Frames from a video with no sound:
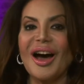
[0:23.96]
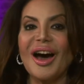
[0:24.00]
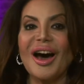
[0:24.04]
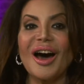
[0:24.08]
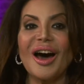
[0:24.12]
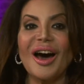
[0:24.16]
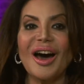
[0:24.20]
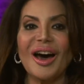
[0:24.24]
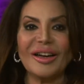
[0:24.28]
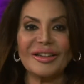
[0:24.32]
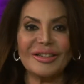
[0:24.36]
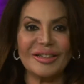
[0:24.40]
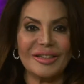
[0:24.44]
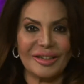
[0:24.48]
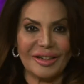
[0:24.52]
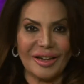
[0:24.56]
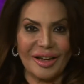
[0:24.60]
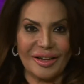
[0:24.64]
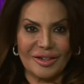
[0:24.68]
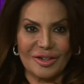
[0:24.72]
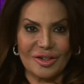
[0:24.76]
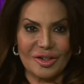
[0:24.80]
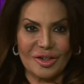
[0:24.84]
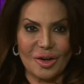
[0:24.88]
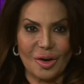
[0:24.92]
On
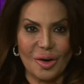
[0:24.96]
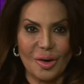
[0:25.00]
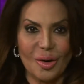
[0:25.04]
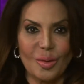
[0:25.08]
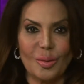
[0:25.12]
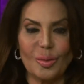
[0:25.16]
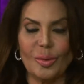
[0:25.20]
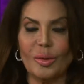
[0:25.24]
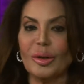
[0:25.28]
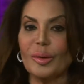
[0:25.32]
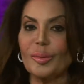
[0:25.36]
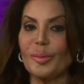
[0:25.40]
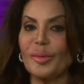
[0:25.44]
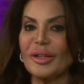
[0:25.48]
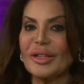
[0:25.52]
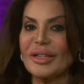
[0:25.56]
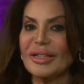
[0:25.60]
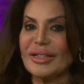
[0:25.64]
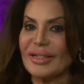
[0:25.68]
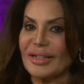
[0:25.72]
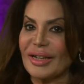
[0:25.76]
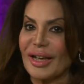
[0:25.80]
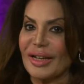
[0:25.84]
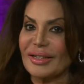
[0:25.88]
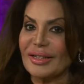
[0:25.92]
tonight's show, we'll be
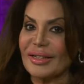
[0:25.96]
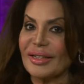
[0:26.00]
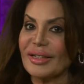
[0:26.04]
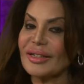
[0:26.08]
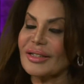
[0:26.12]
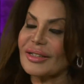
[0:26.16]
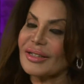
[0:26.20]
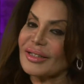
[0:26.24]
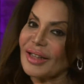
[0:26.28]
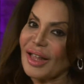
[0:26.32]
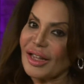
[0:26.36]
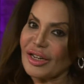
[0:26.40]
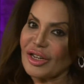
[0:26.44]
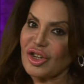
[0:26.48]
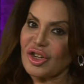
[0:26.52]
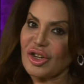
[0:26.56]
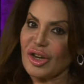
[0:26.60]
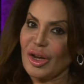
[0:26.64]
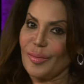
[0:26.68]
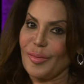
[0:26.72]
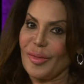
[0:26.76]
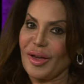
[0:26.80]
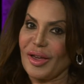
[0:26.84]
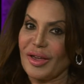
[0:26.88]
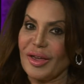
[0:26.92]
discussing slut
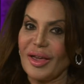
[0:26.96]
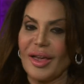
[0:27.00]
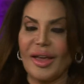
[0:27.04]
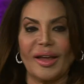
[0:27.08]
shaming,